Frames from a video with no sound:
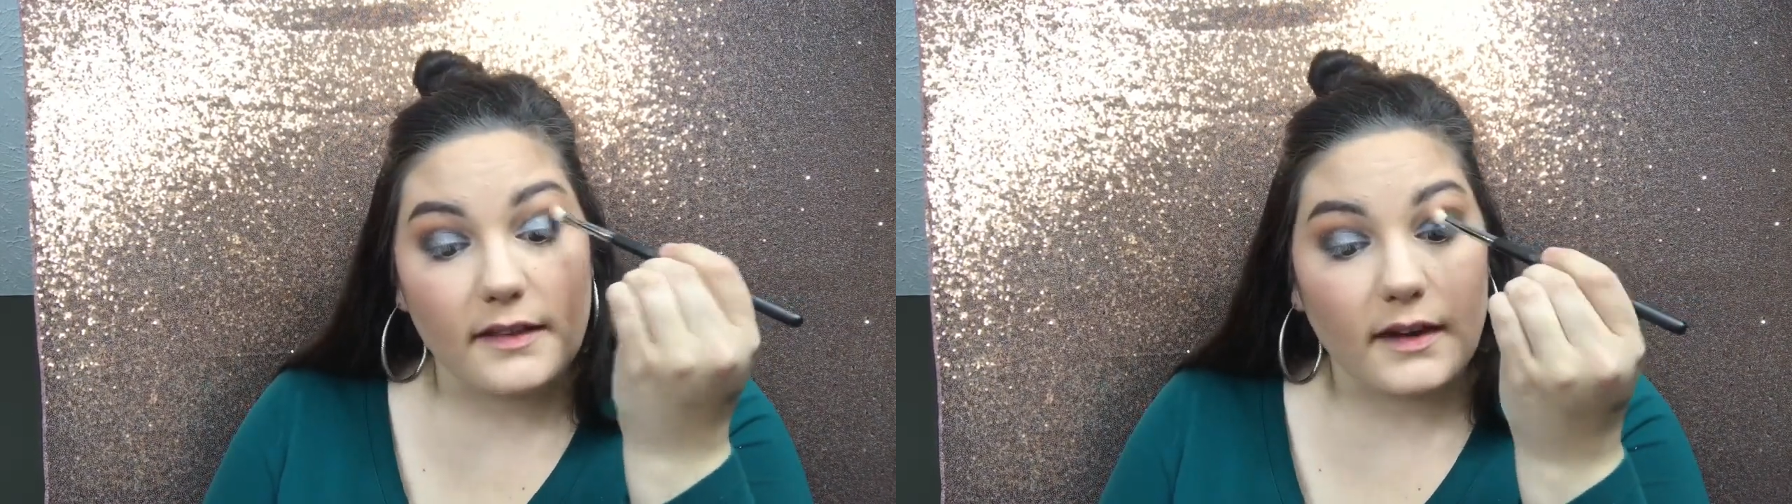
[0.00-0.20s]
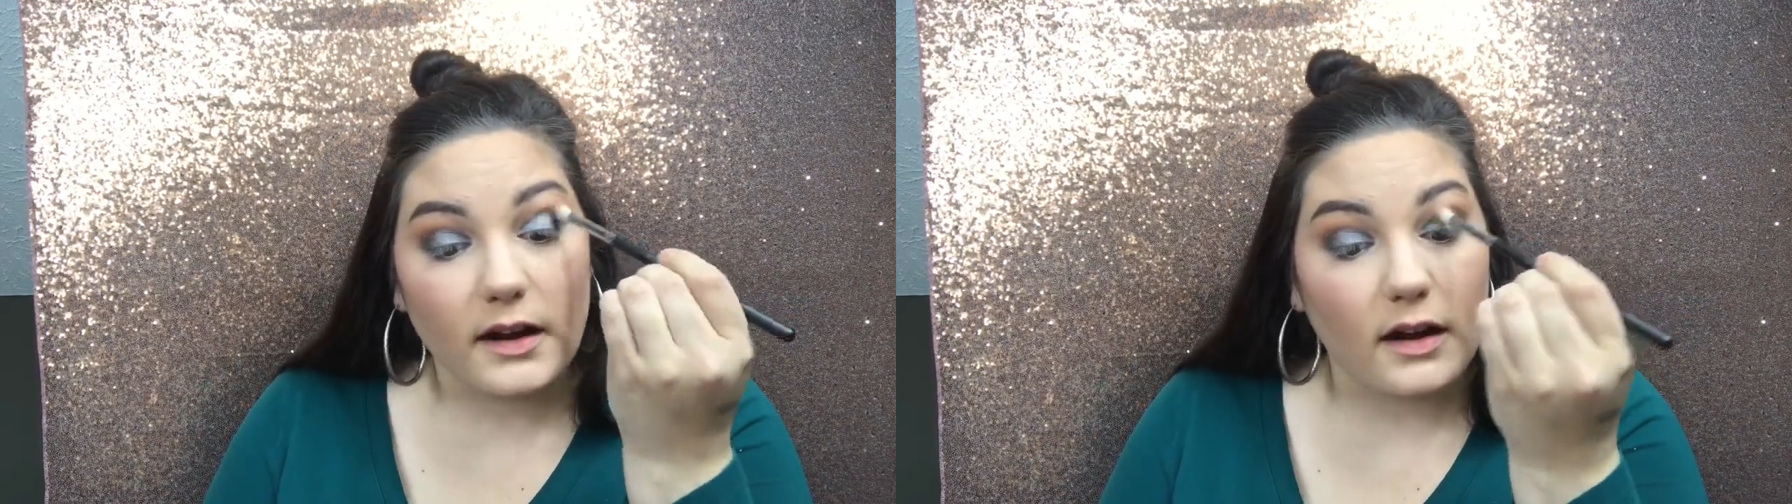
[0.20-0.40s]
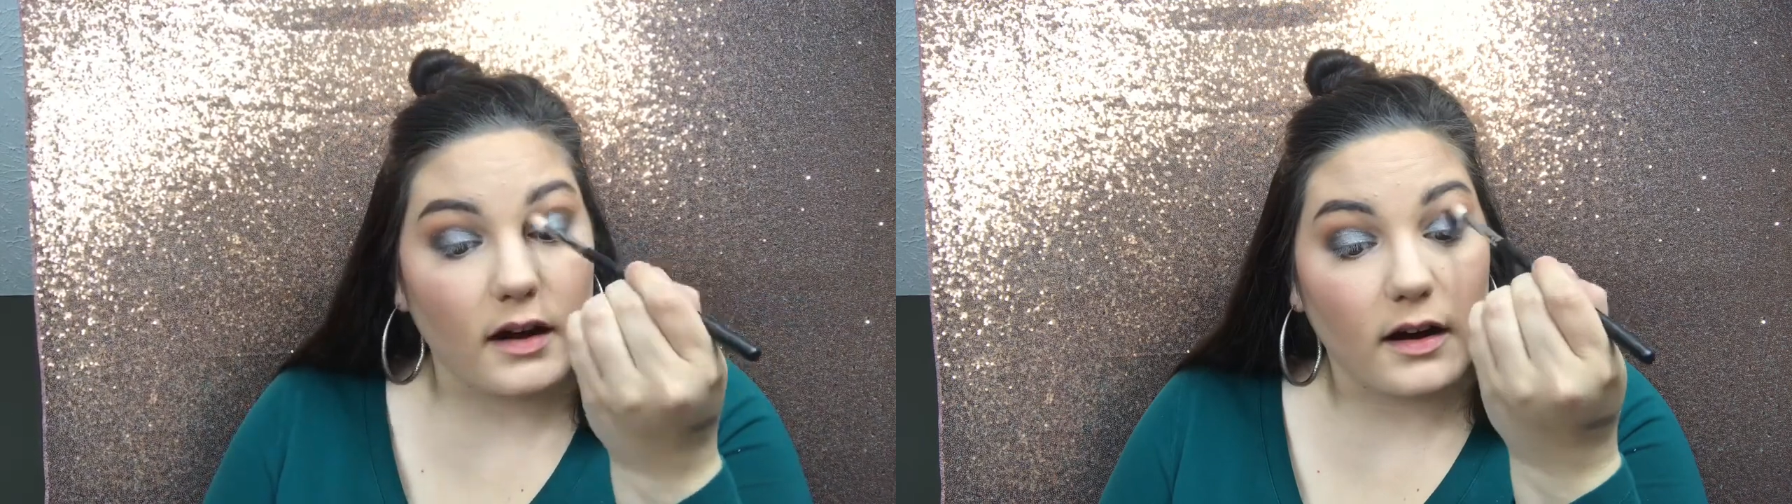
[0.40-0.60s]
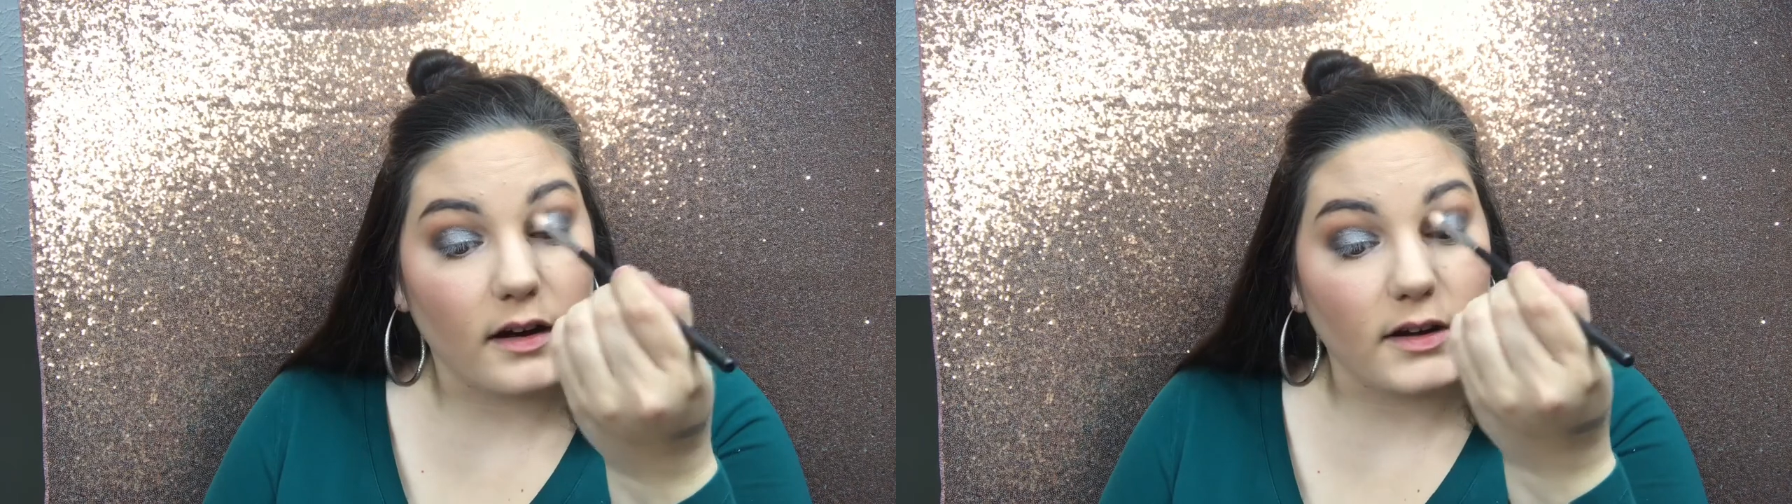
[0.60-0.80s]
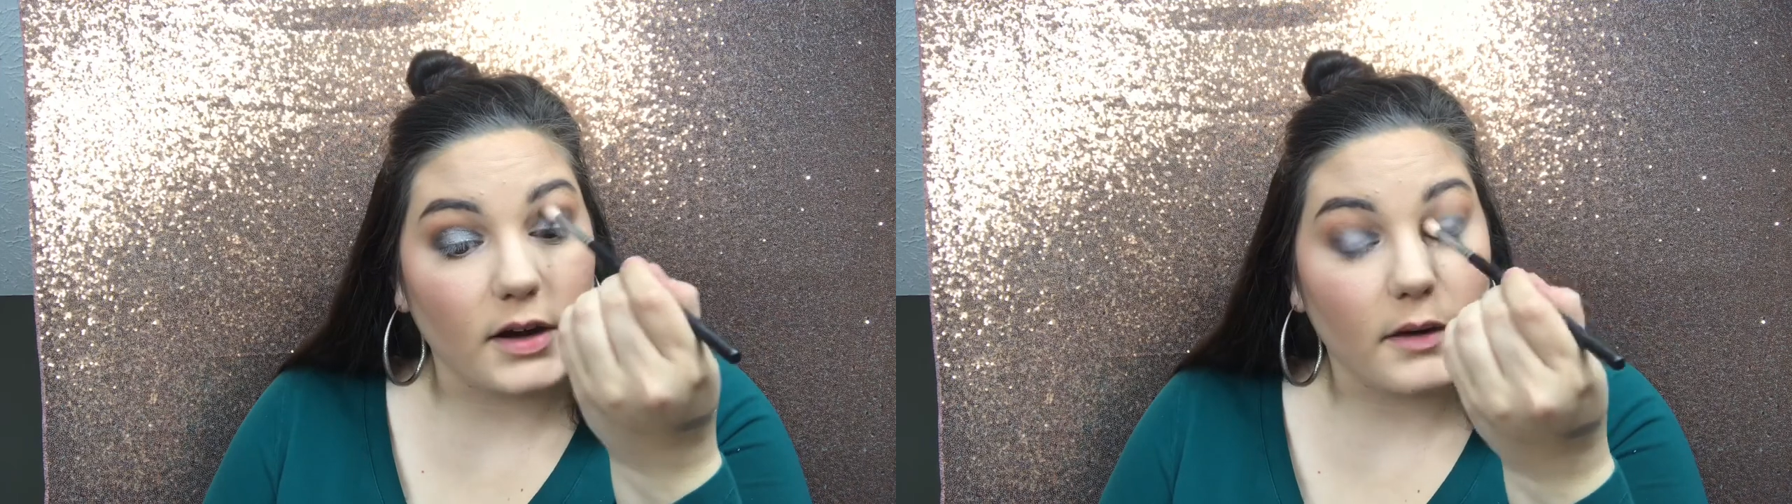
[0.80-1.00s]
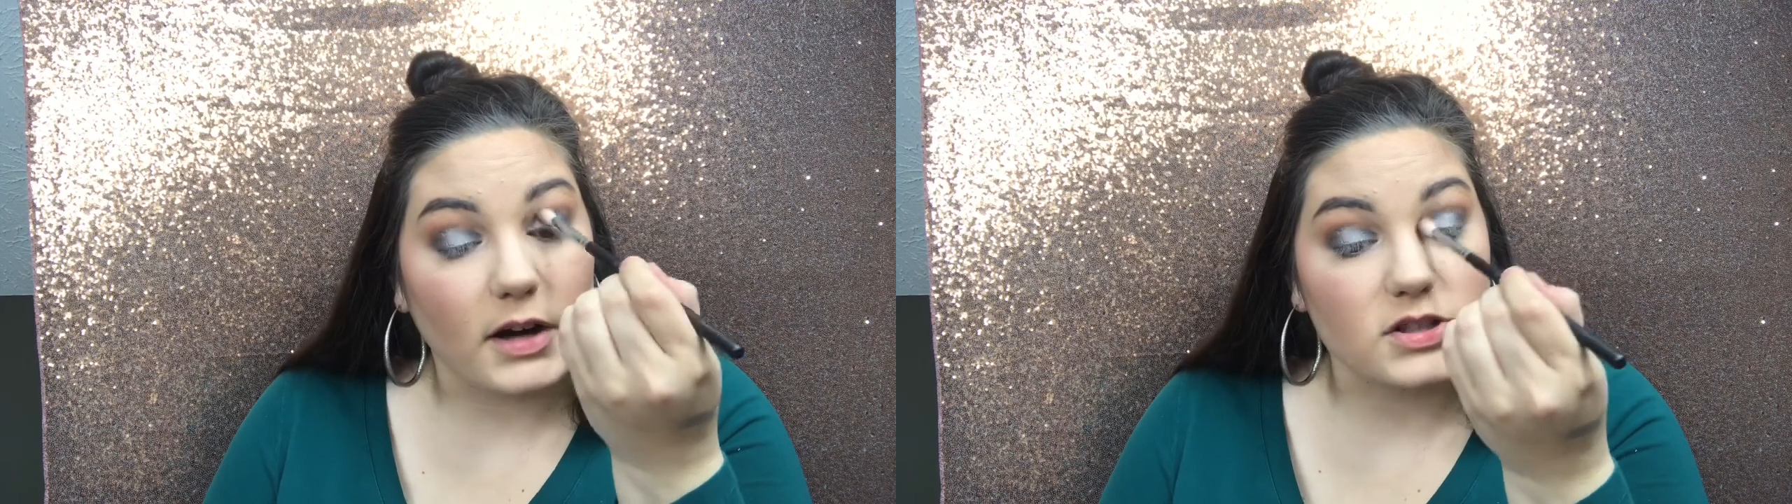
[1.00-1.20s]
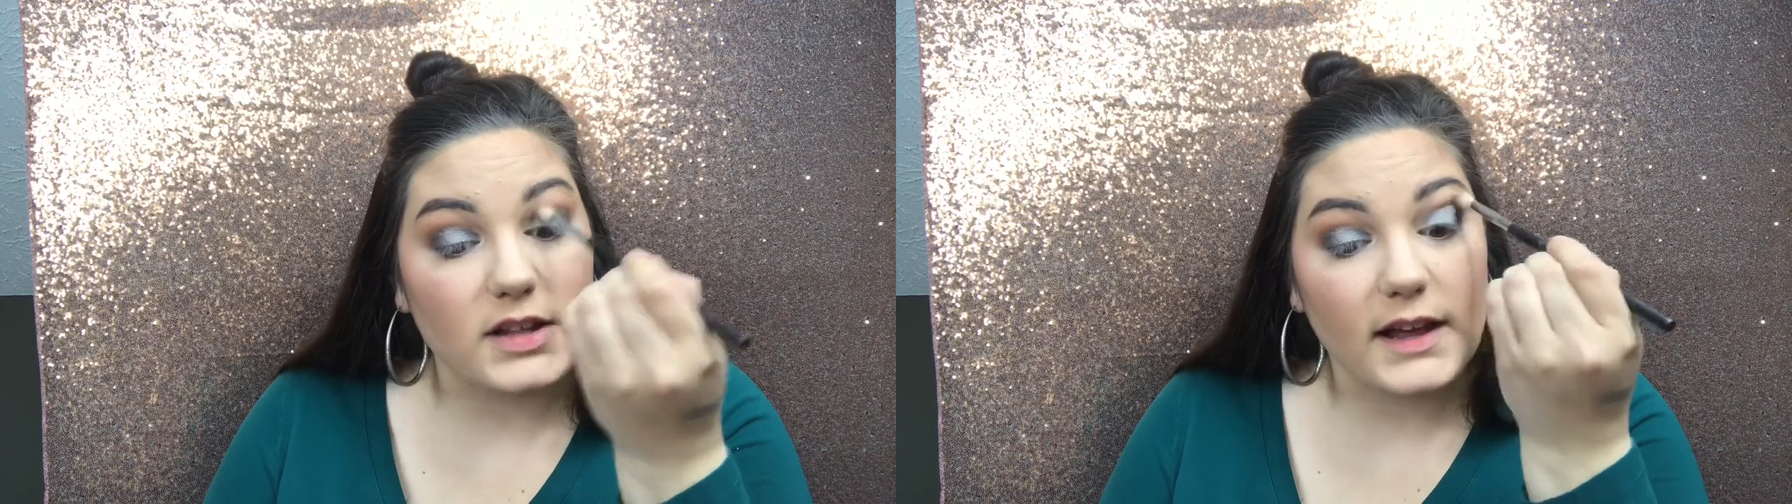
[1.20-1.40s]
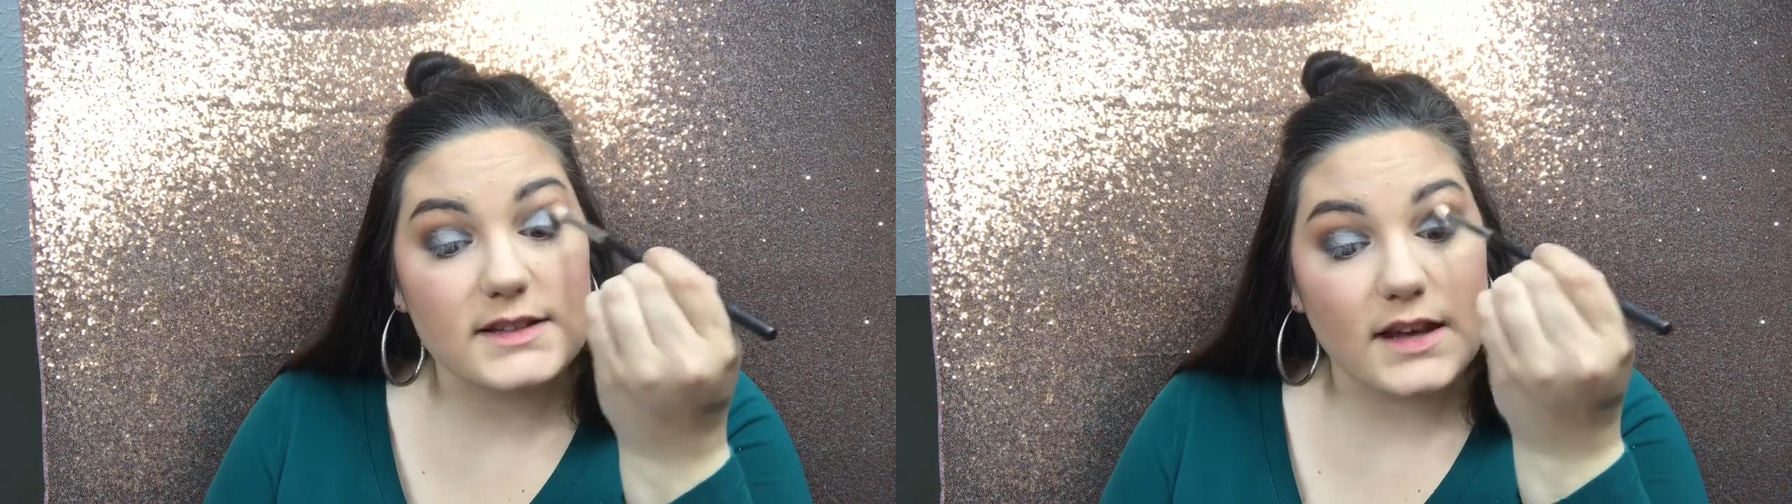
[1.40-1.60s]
there are no harsh lines.